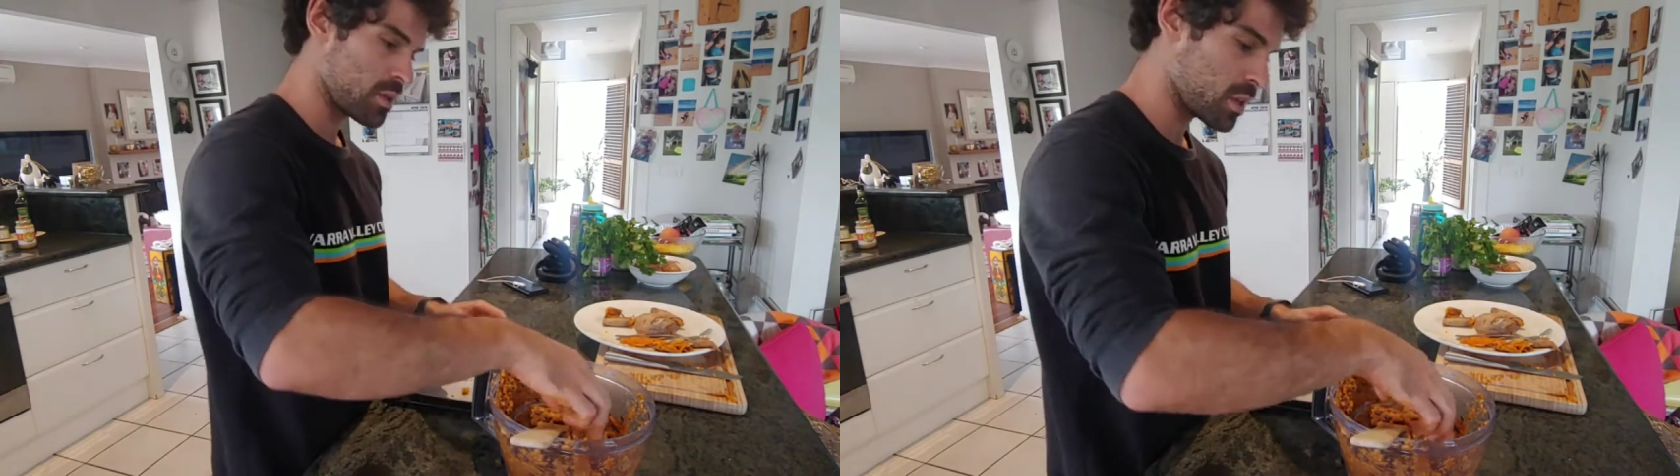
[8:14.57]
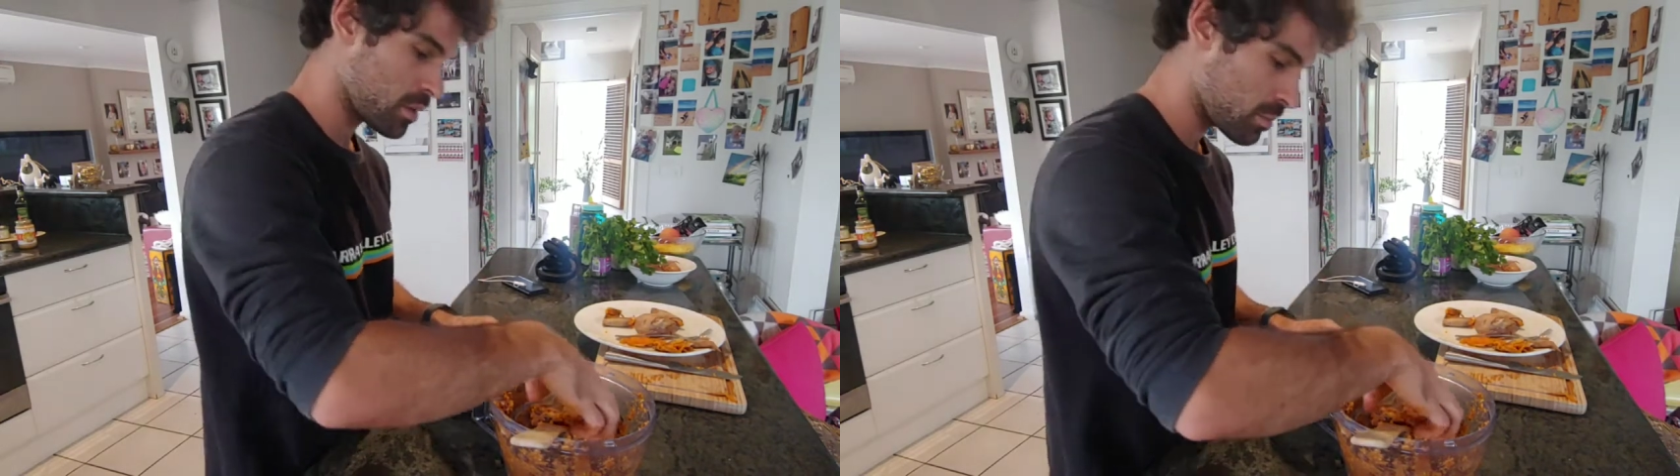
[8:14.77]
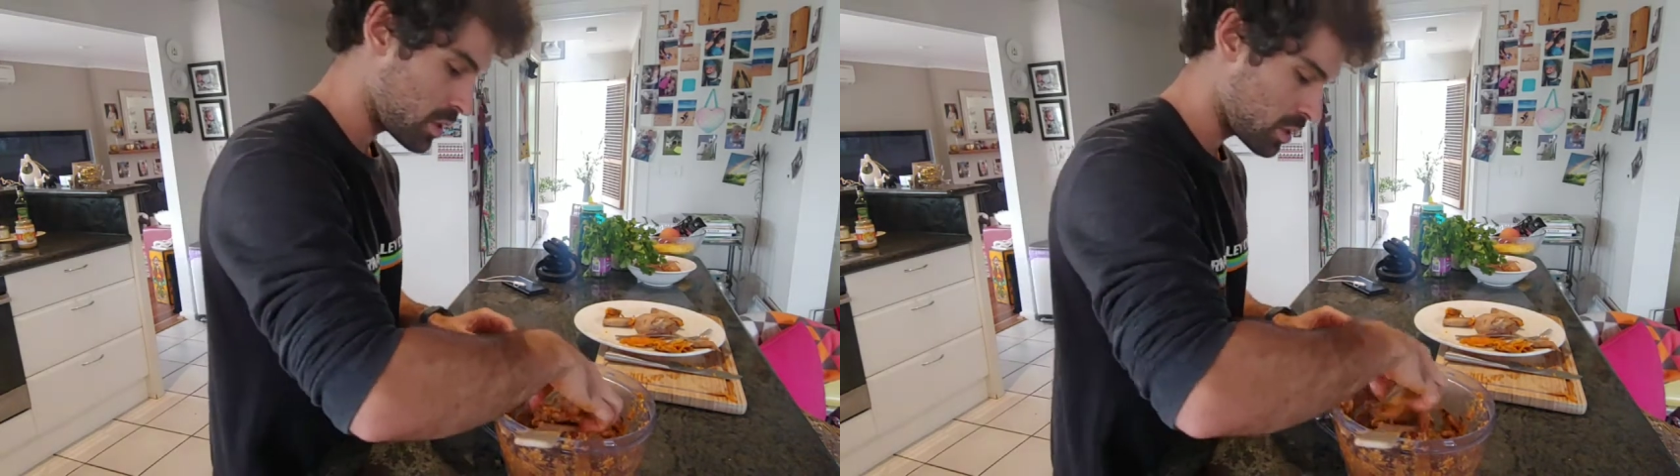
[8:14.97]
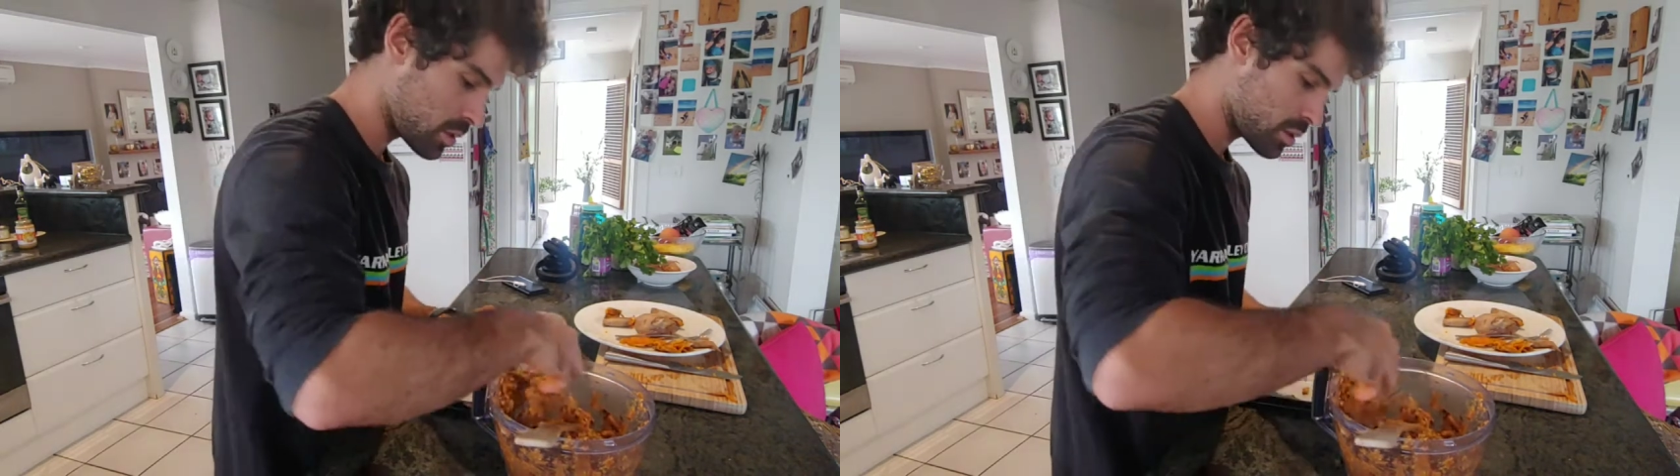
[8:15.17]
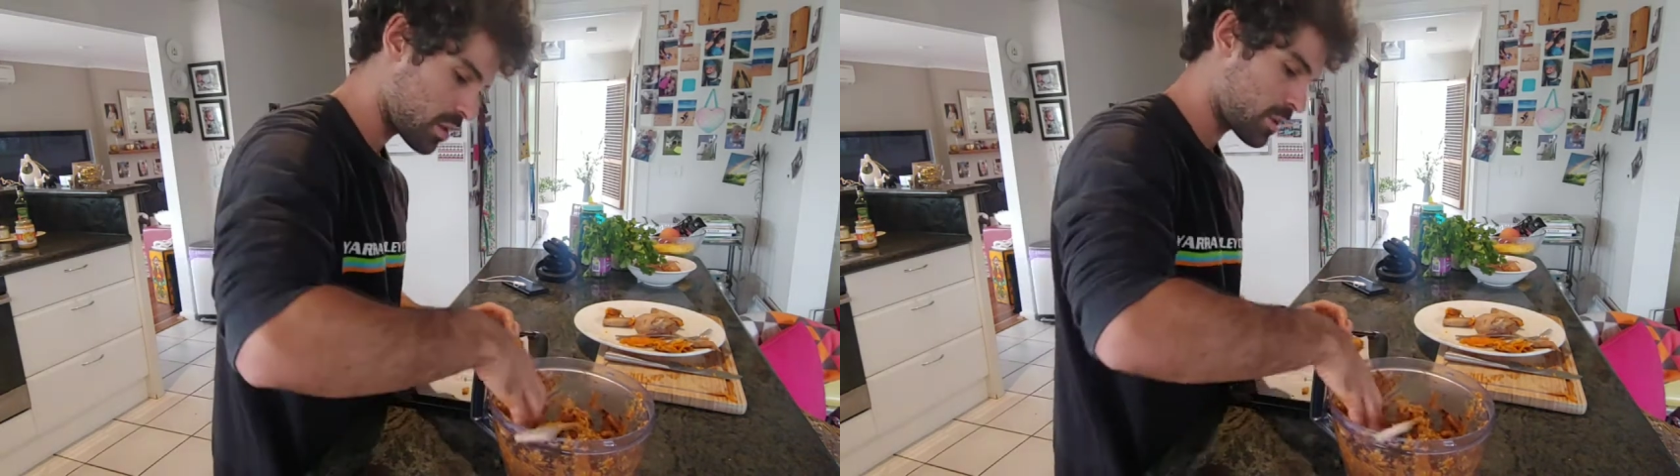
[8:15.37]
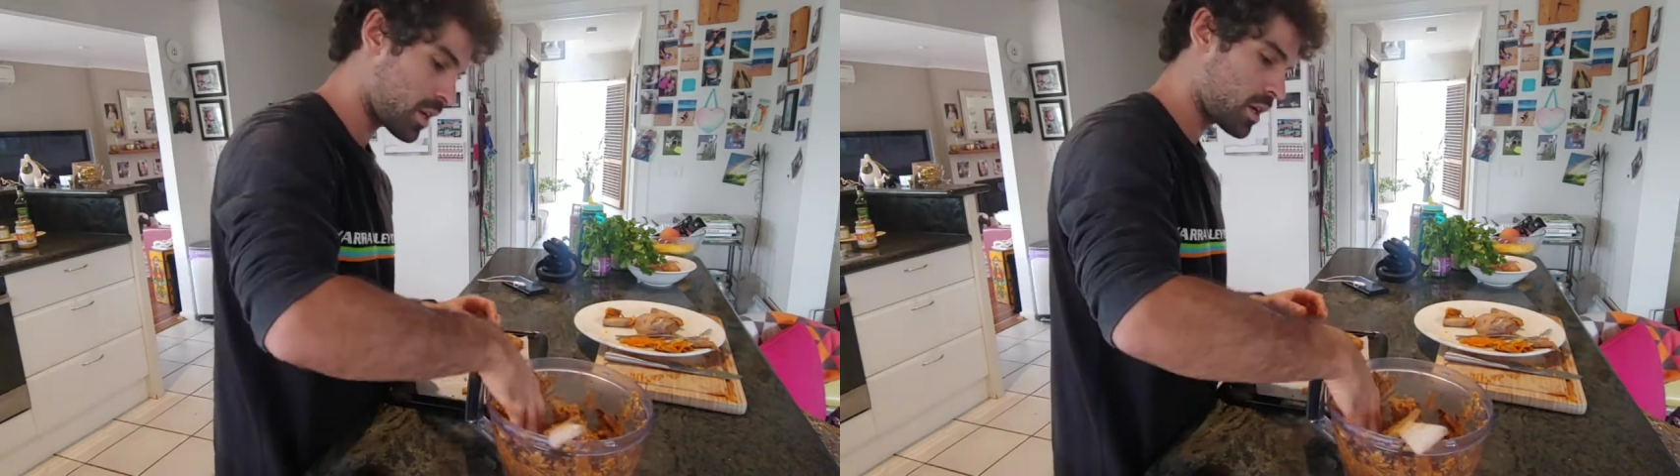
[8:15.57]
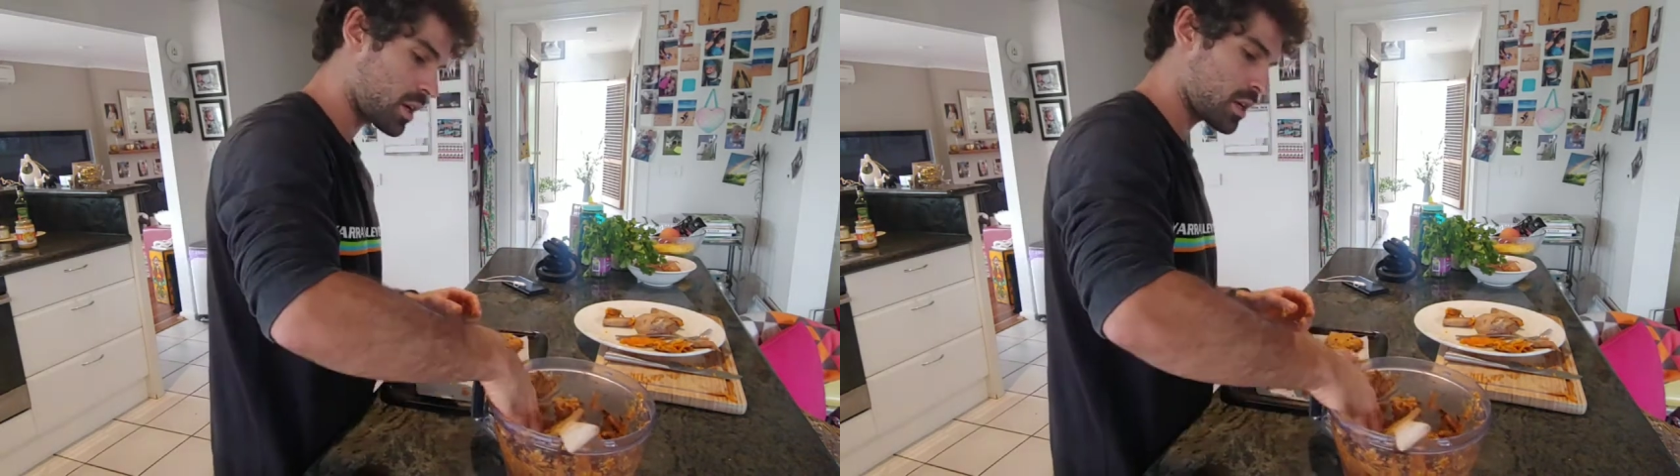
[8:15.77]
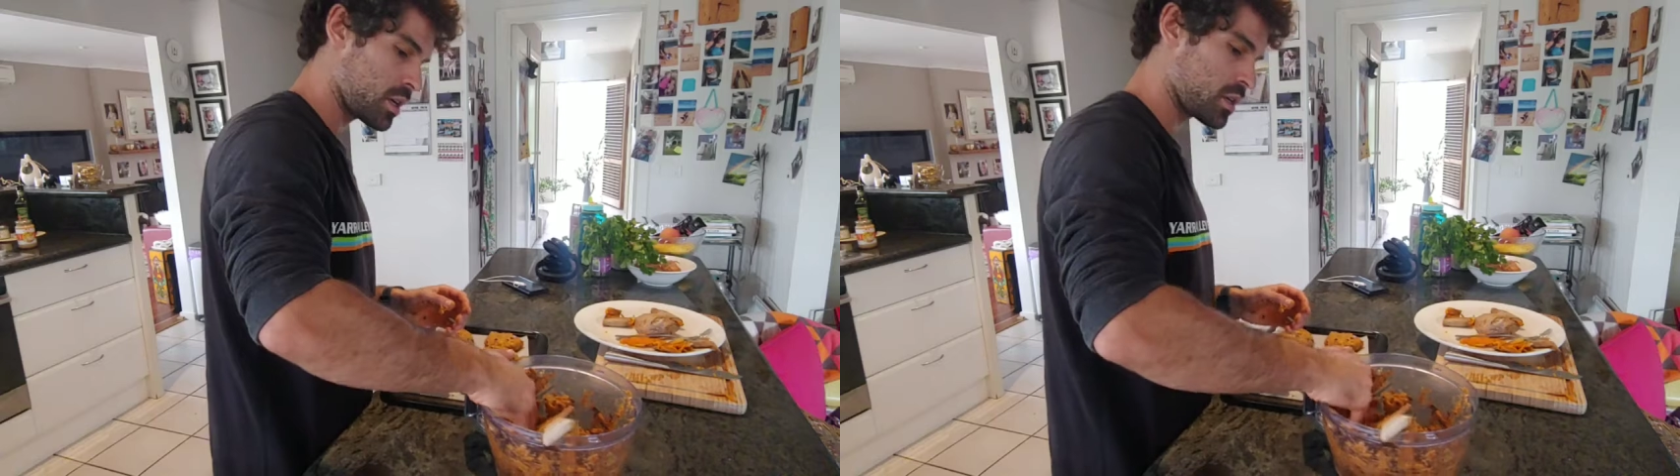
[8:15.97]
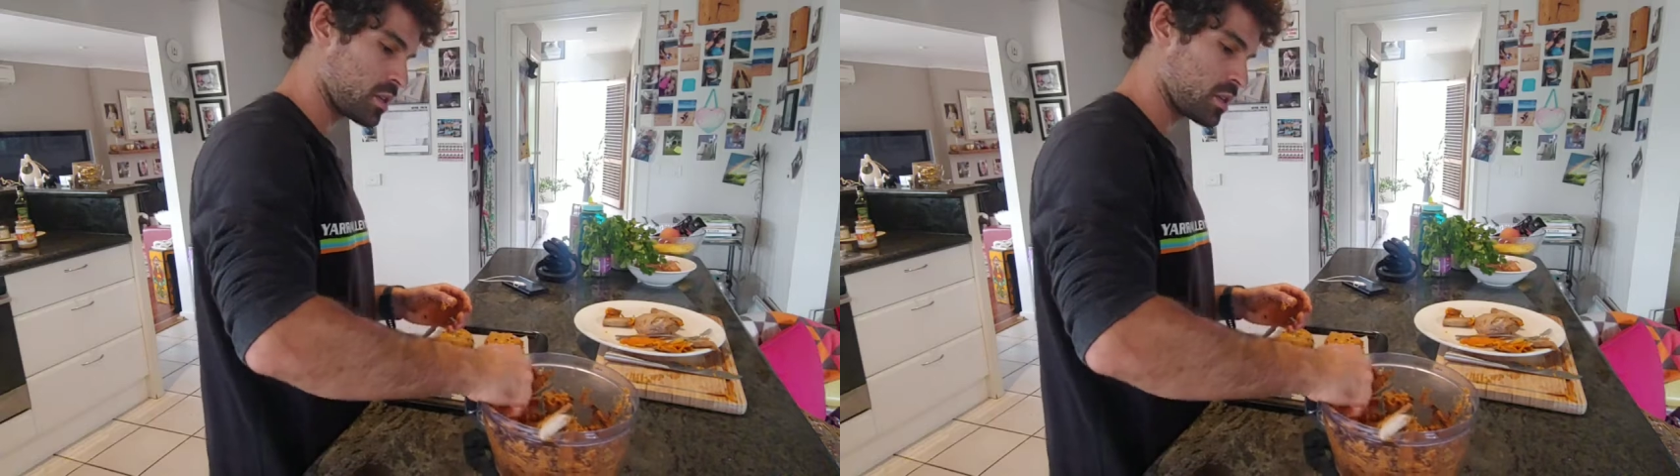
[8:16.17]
big pizza pie,